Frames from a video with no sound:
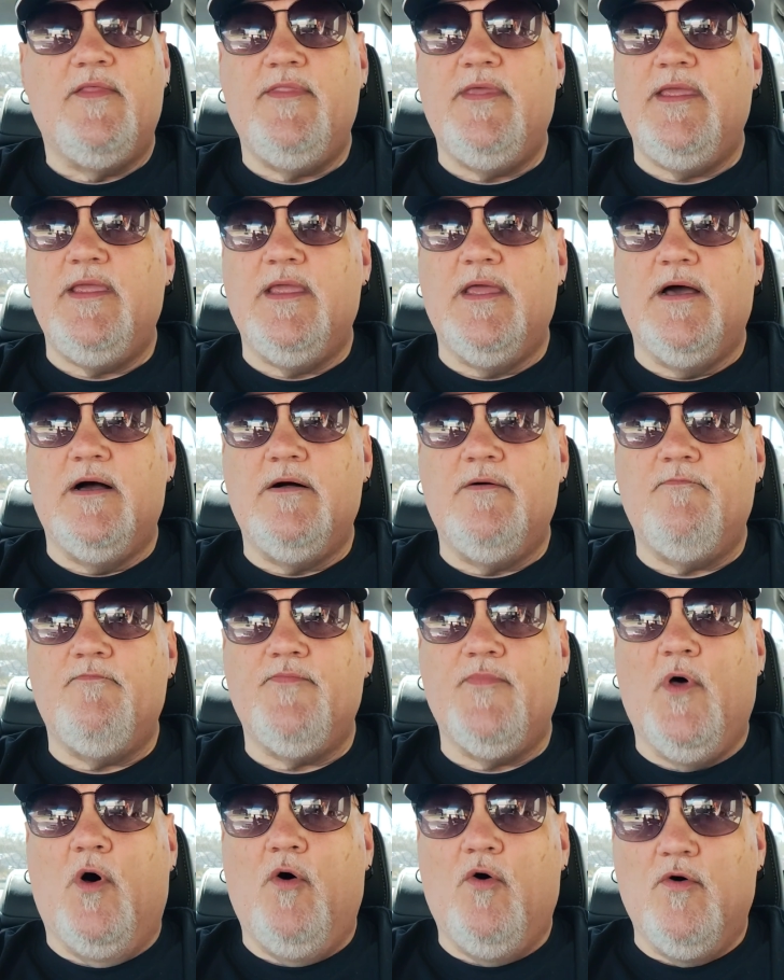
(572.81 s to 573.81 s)
The
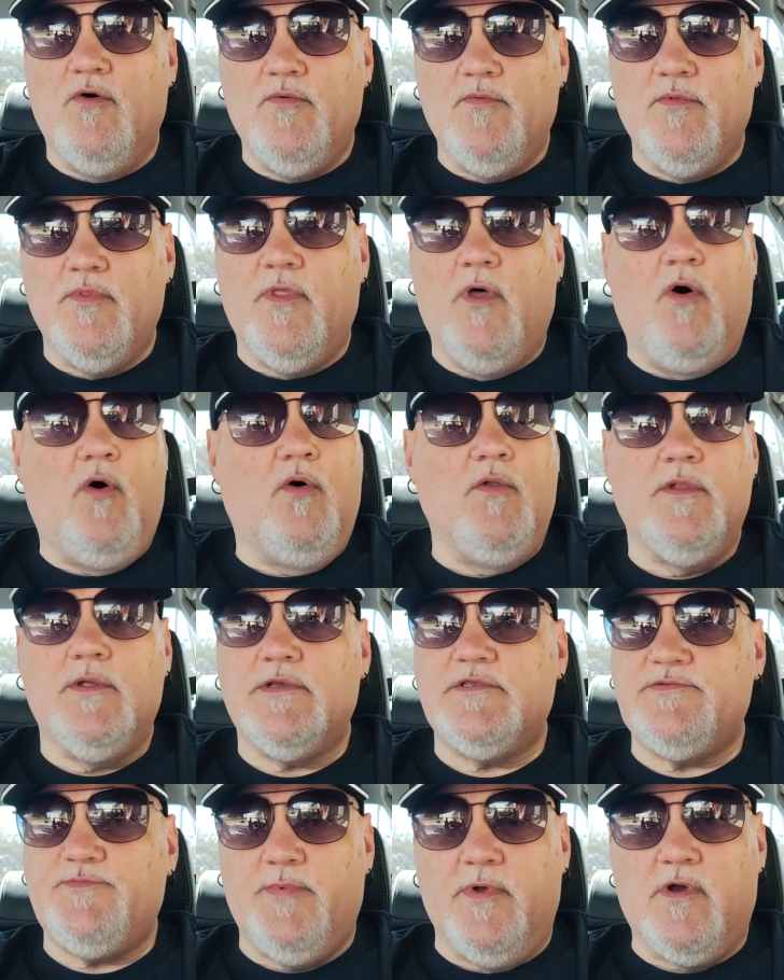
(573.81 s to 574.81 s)
whole
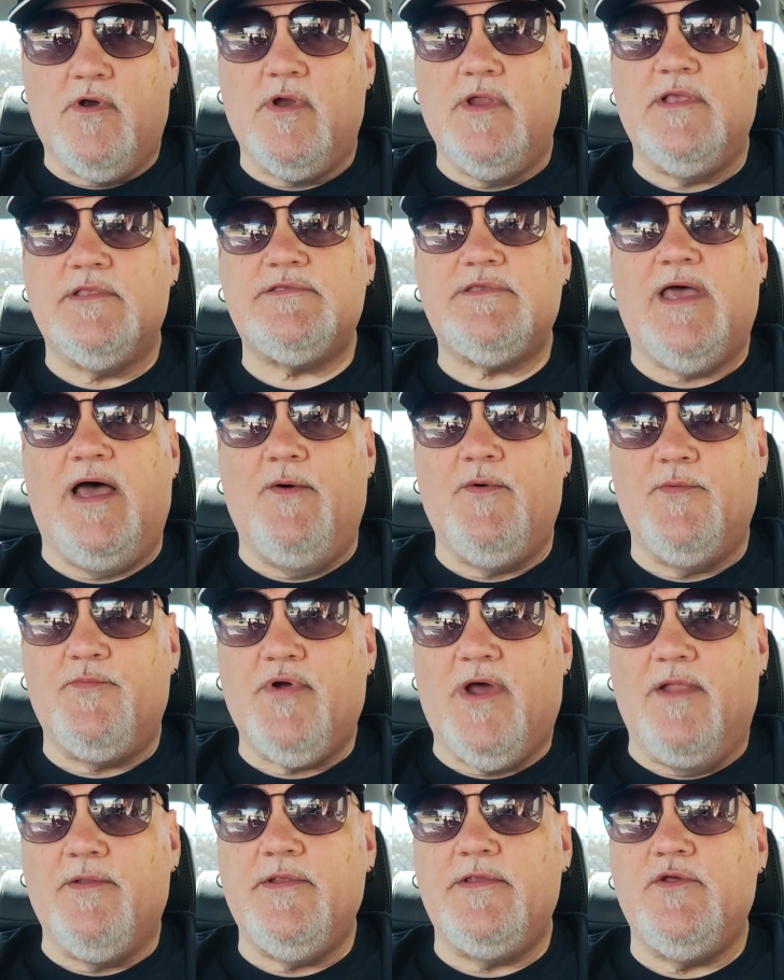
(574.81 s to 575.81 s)
experience, I would
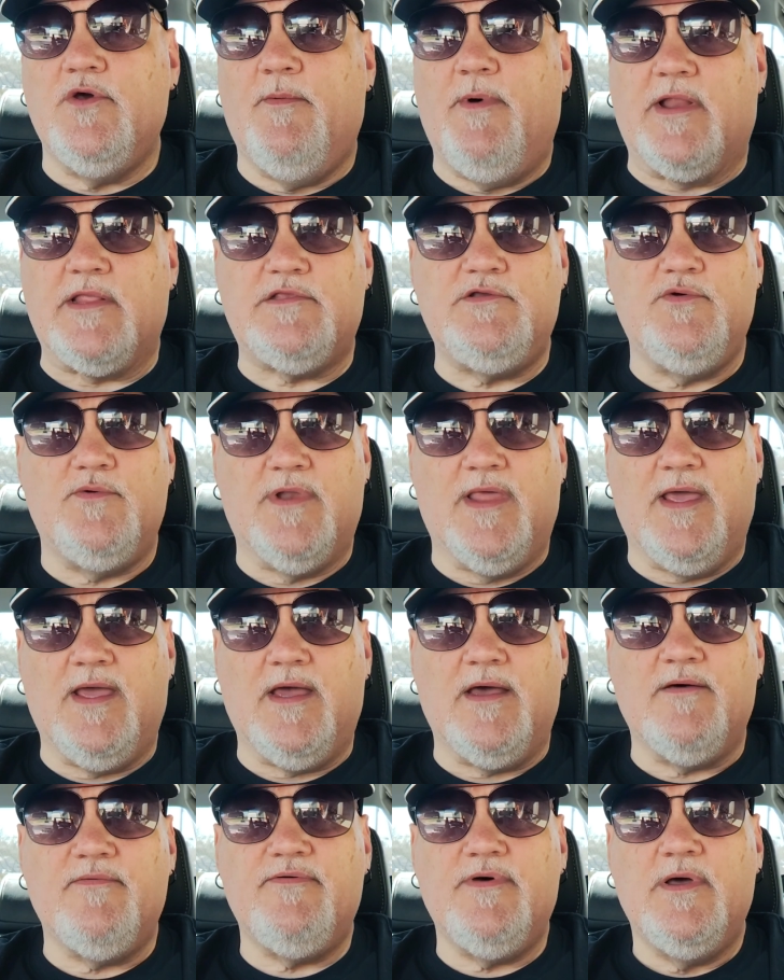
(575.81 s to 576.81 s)
probably do about a
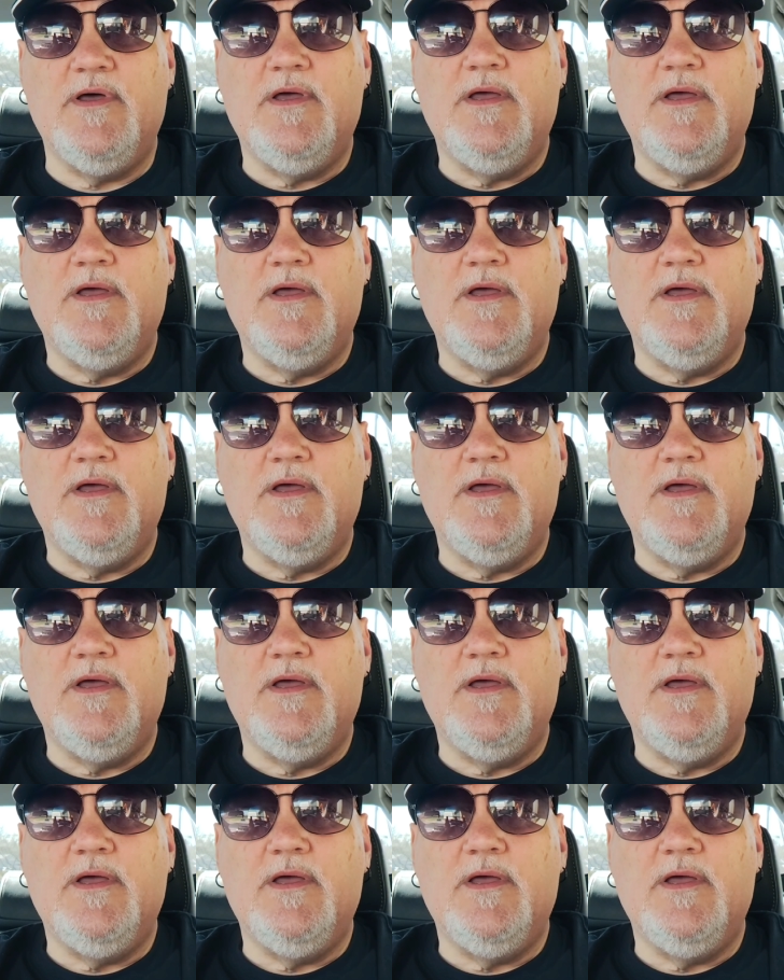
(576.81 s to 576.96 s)
2.5.